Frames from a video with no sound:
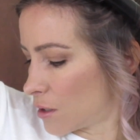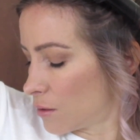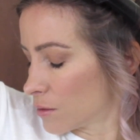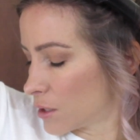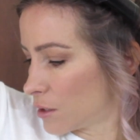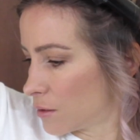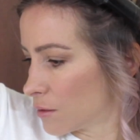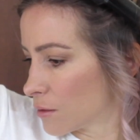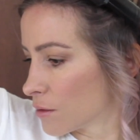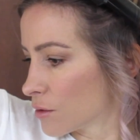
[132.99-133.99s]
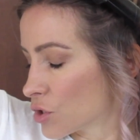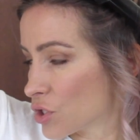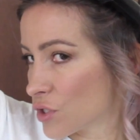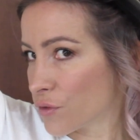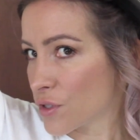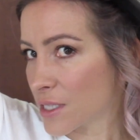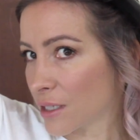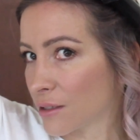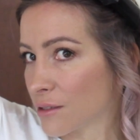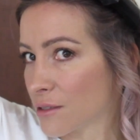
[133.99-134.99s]
hold it just a few
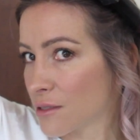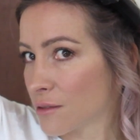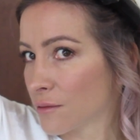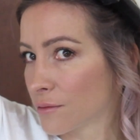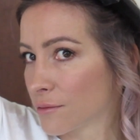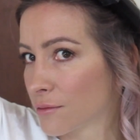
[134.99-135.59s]
seconds